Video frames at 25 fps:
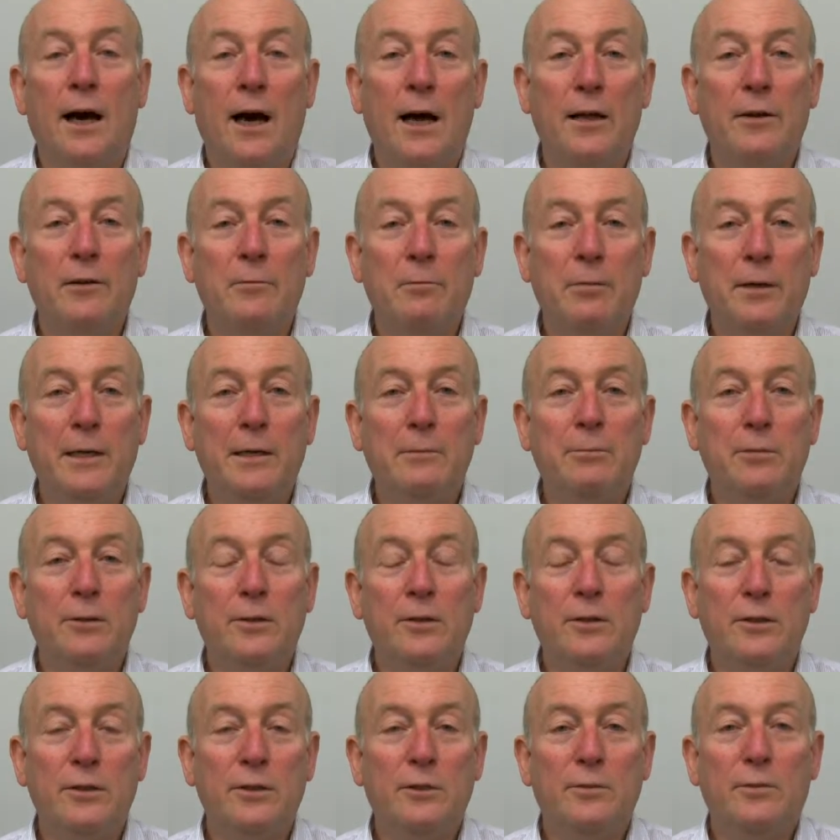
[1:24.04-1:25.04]
other
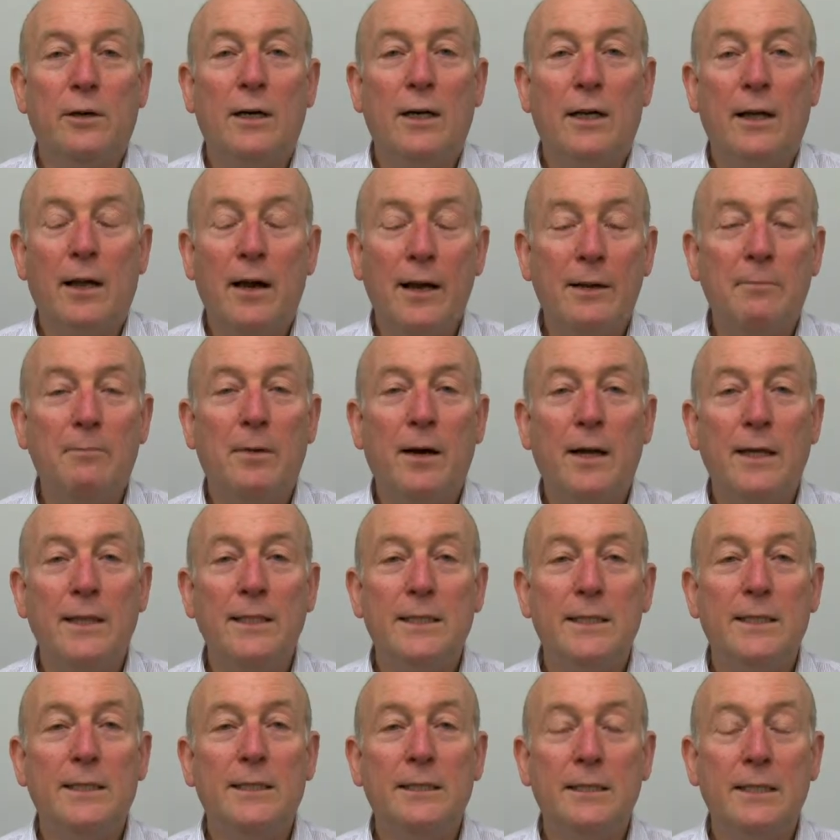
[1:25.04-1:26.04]
people who are
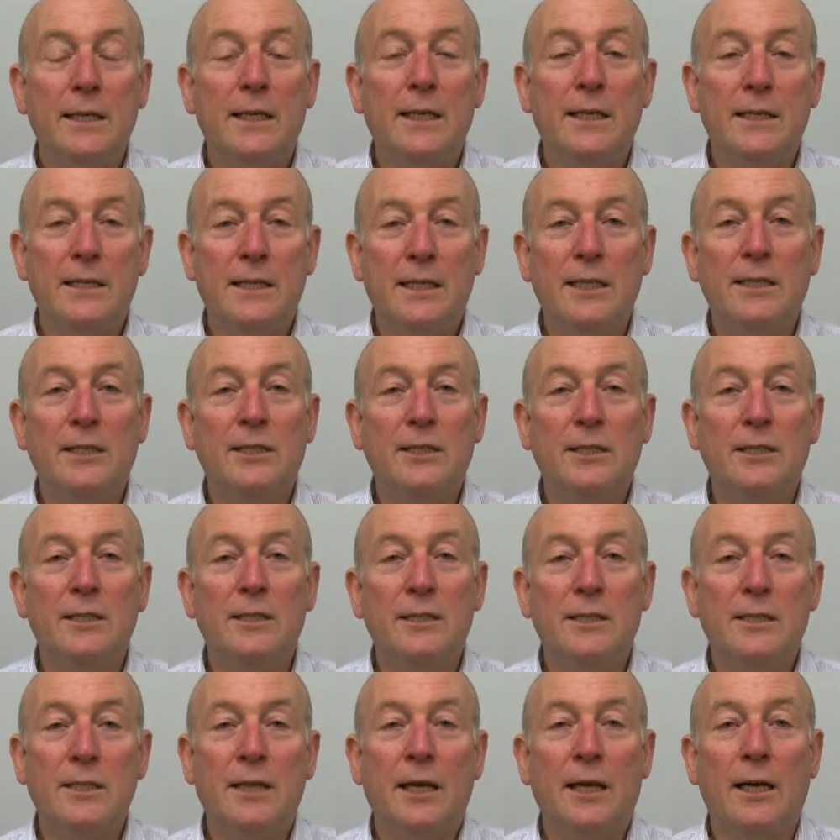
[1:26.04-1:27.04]
like-minded
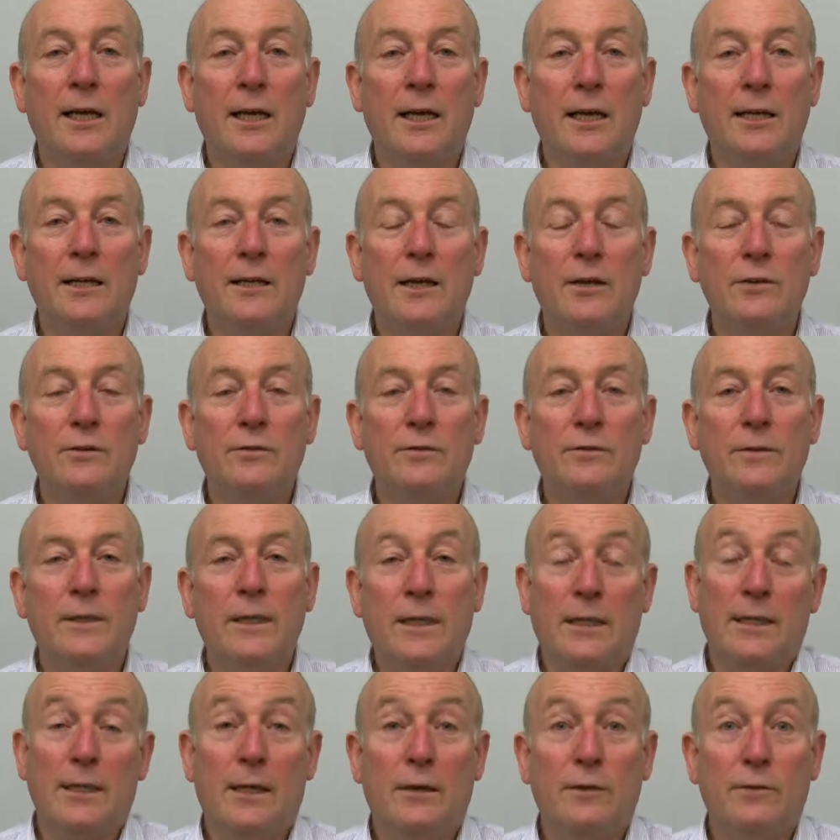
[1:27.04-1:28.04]
teachers in
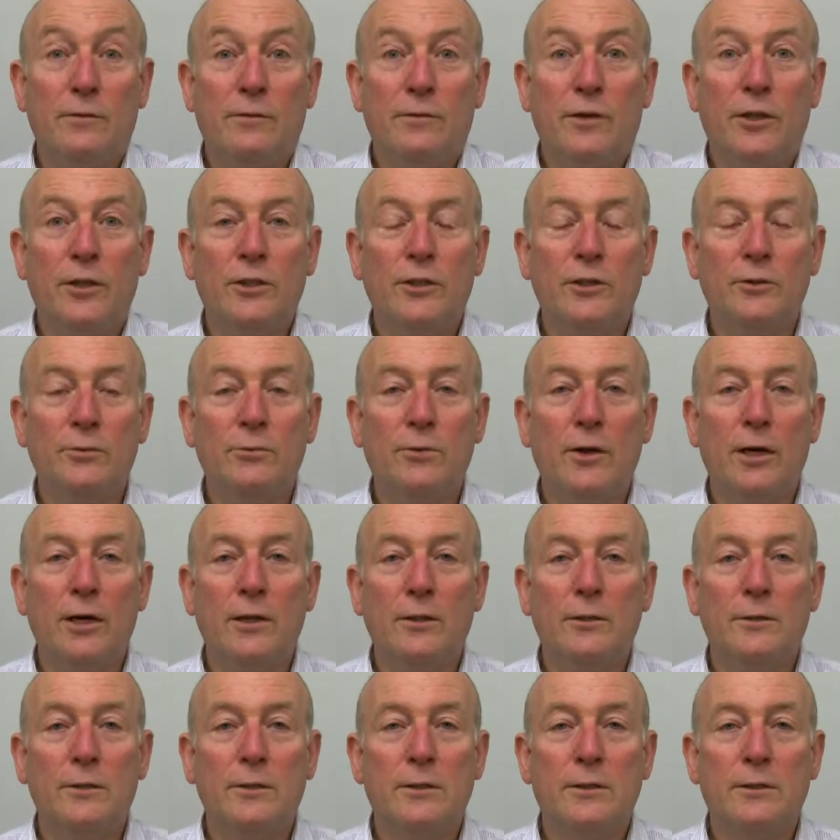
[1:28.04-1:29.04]
those virtual
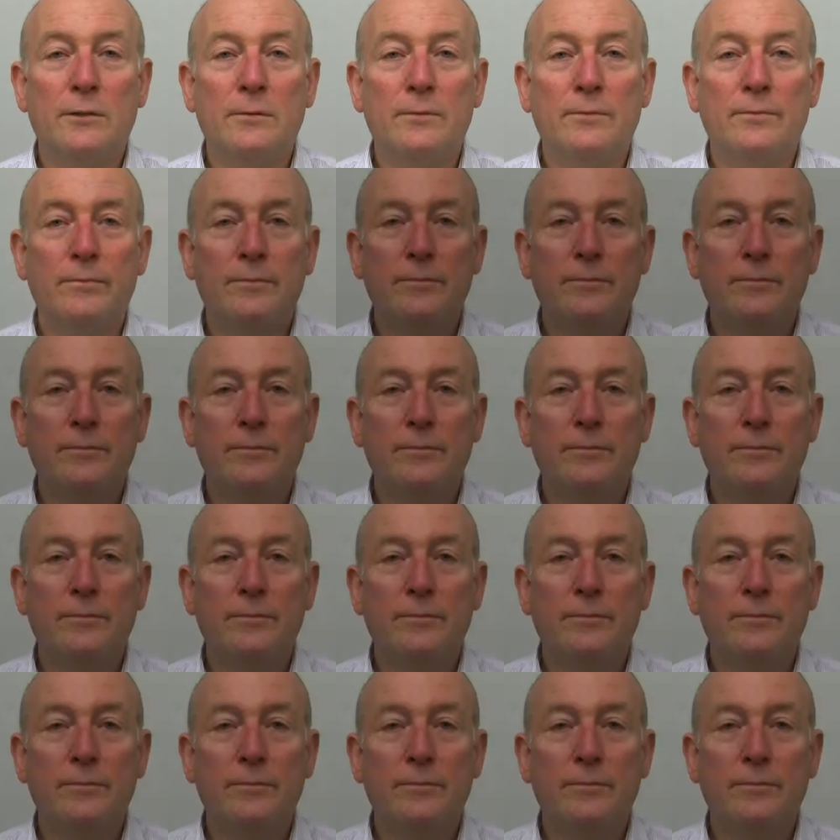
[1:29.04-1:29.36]
worlds.